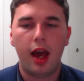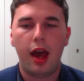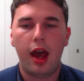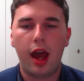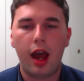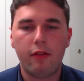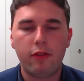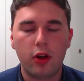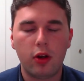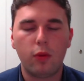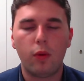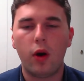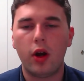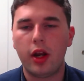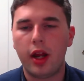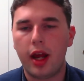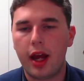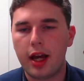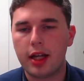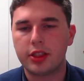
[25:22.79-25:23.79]
Everyone
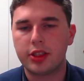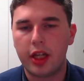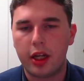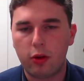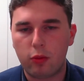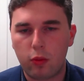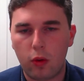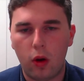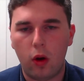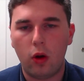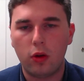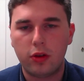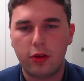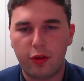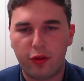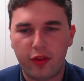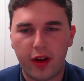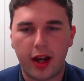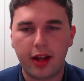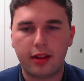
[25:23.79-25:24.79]
has a role to
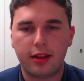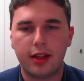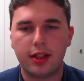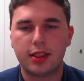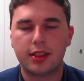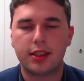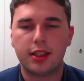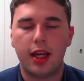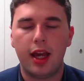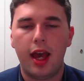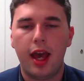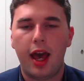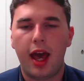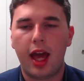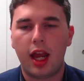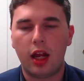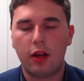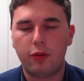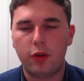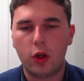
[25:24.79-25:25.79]
fight this,
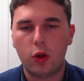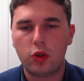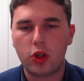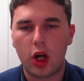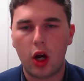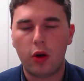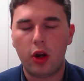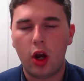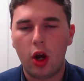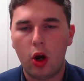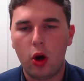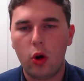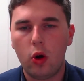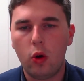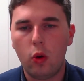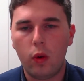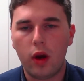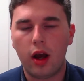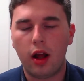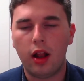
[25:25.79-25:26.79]
and if you don't,
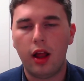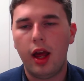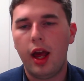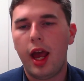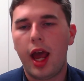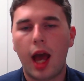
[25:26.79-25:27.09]
who will?